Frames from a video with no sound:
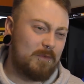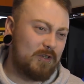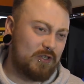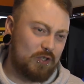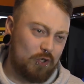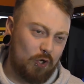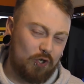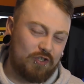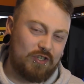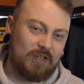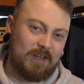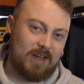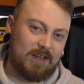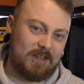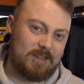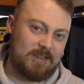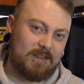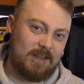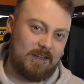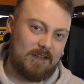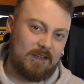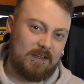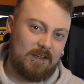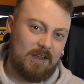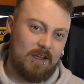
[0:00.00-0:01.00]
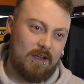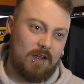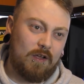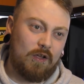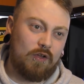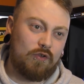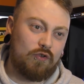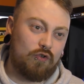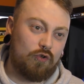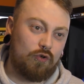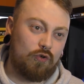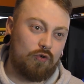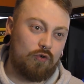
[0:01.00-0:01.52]
misogynistic,
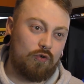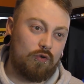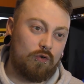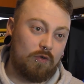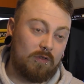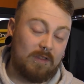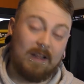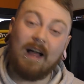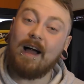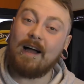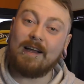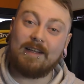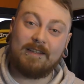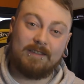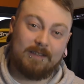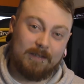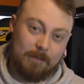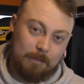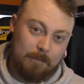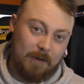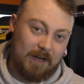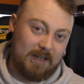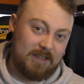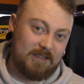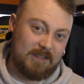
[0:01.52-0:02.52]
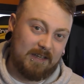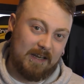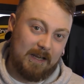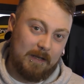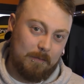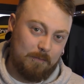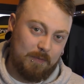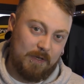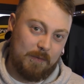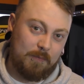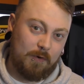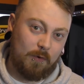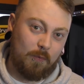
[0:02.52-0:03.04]
you lied by
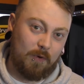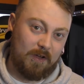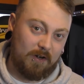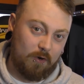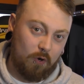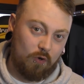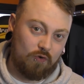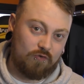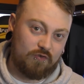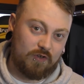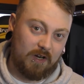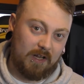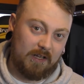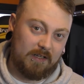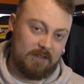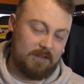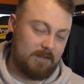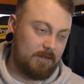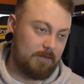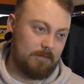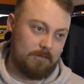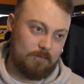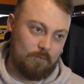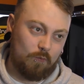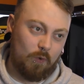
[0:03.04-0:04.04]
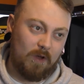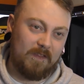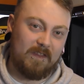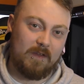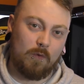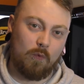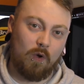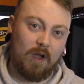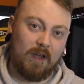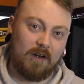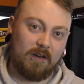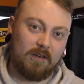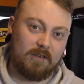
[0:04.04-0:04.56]
saying people were alt-right when they
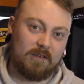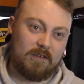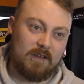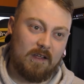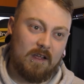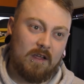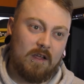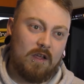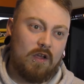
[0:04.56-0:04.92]
weren't,